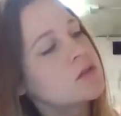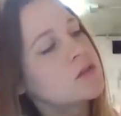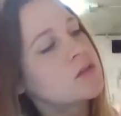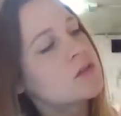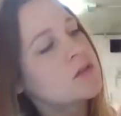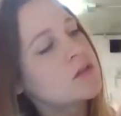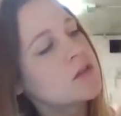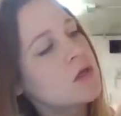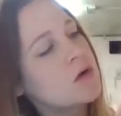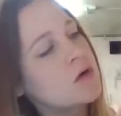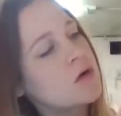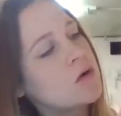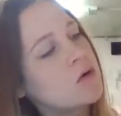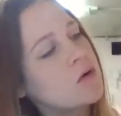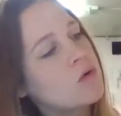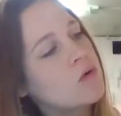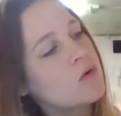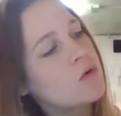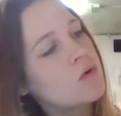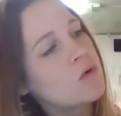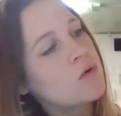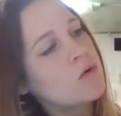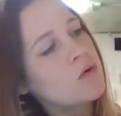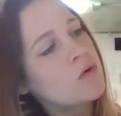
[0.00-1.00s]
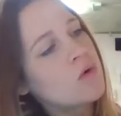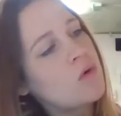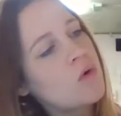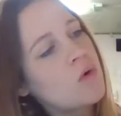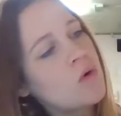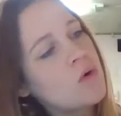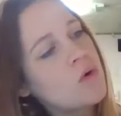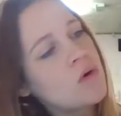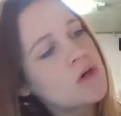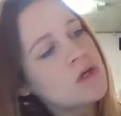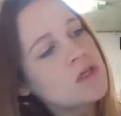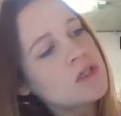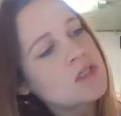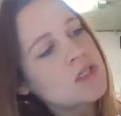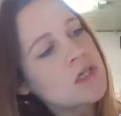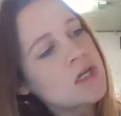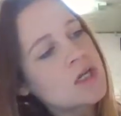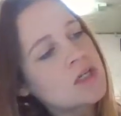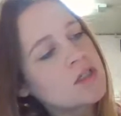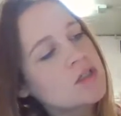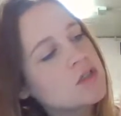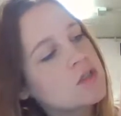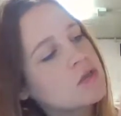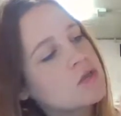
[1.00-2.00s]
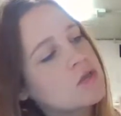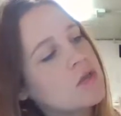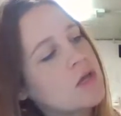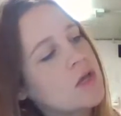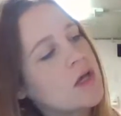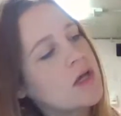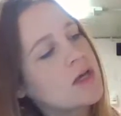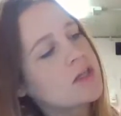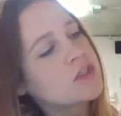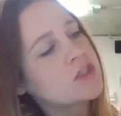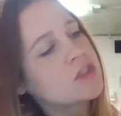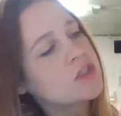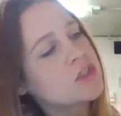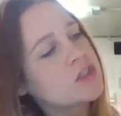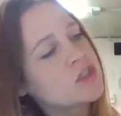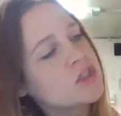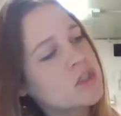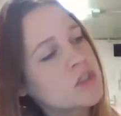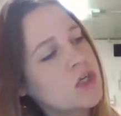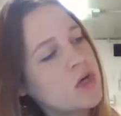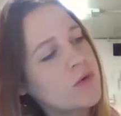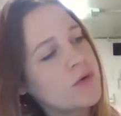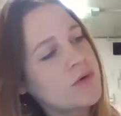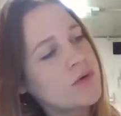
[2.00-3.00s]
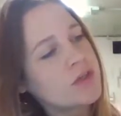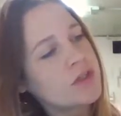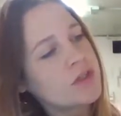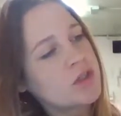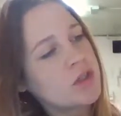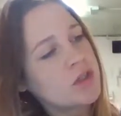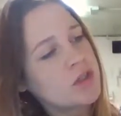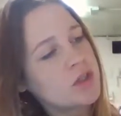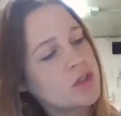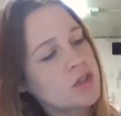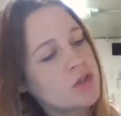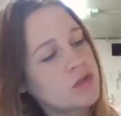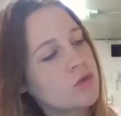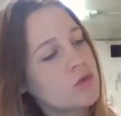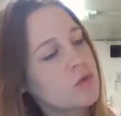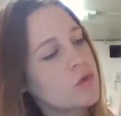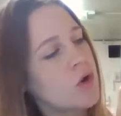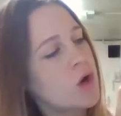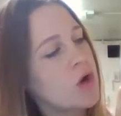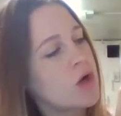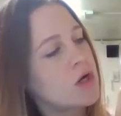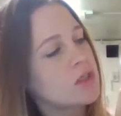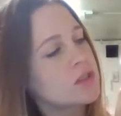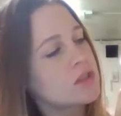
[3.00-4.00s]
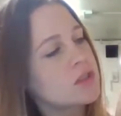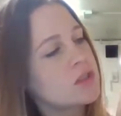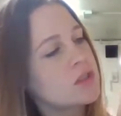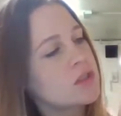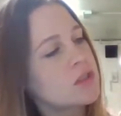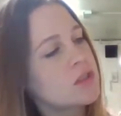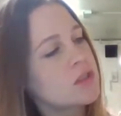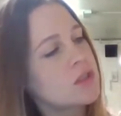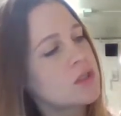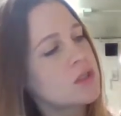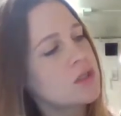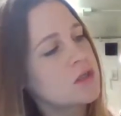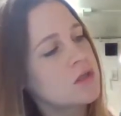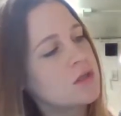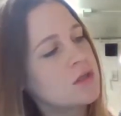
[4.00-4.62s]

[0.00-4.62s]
So horizontal lines just going across.